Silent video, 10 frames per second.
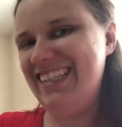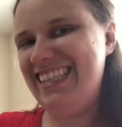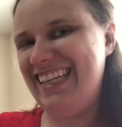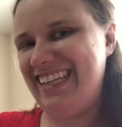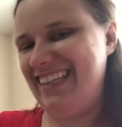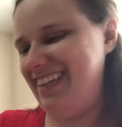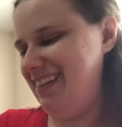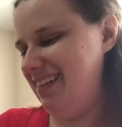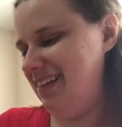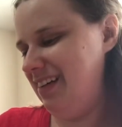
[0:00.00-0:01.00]

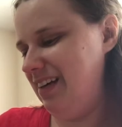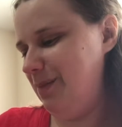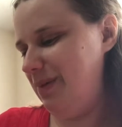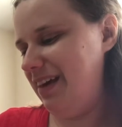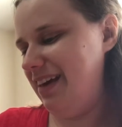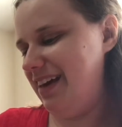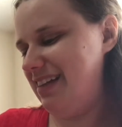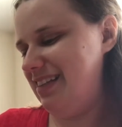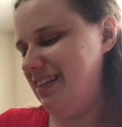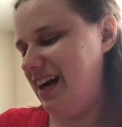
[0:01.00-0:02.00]
Teeny.
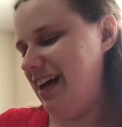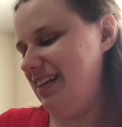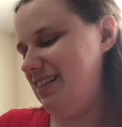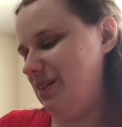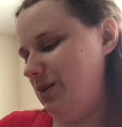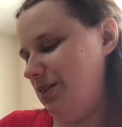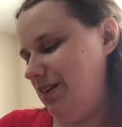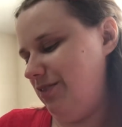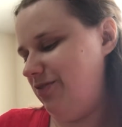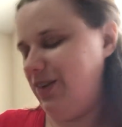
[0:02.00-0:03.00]
P.S. I so
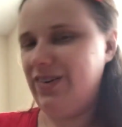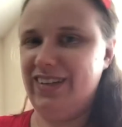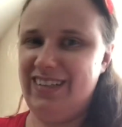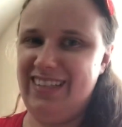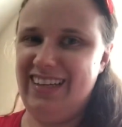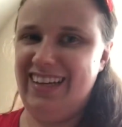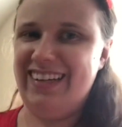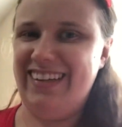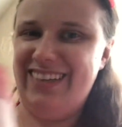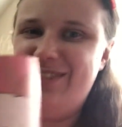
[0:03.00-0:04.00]
look forward to
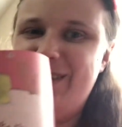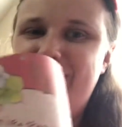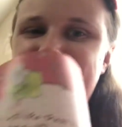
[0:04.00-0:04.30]
hearing from